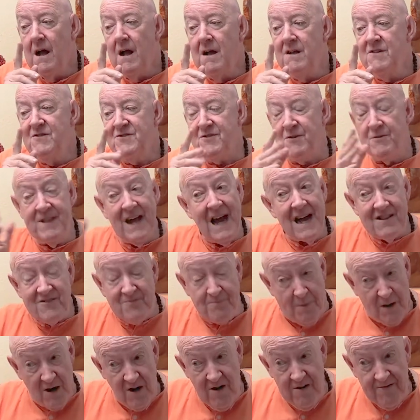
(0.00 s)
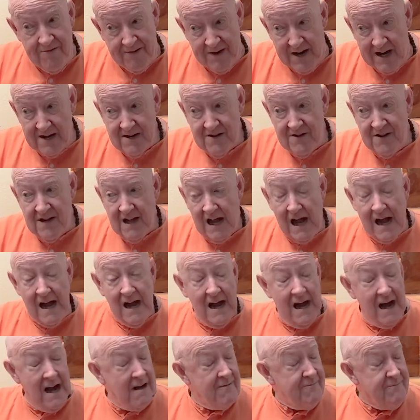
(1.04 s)
So that's perfect.
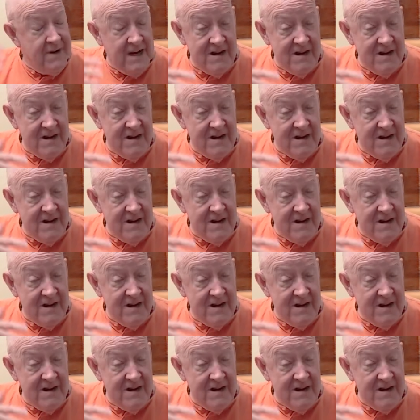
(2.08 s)
I'm